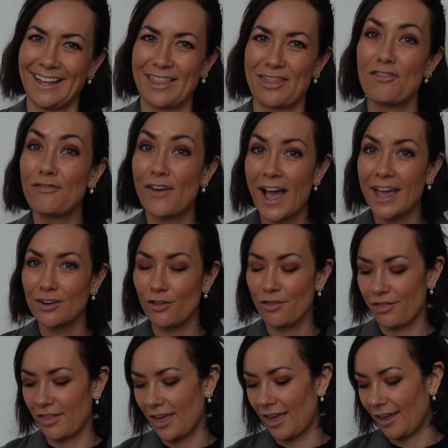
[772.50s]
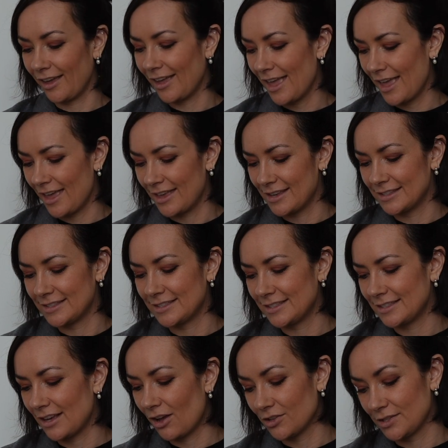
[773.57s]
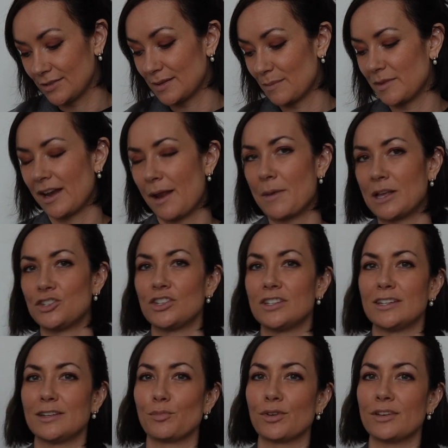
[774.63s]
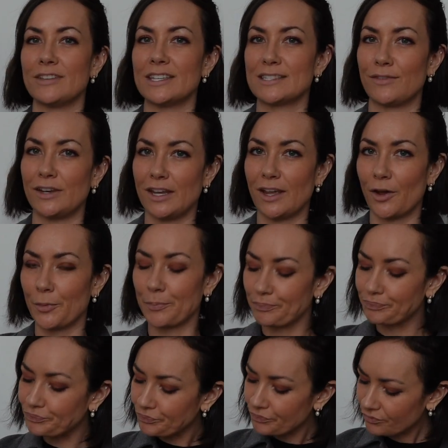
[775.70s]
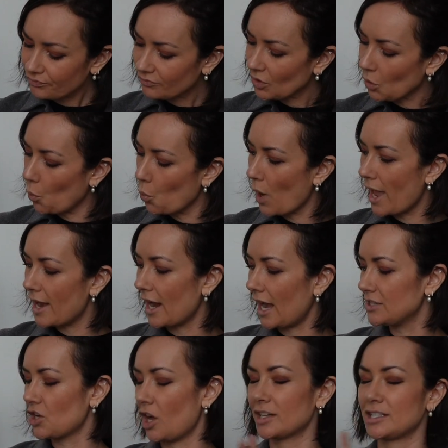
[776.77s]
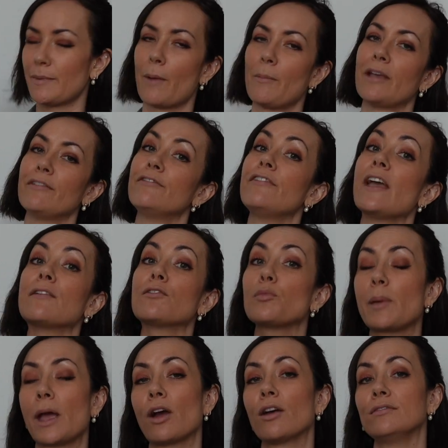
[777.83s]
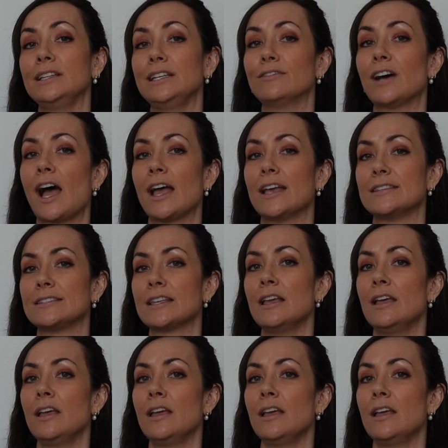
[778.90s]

the final thing is also something I mentioned in a previous video when I talked about my favorite pair of Levi's,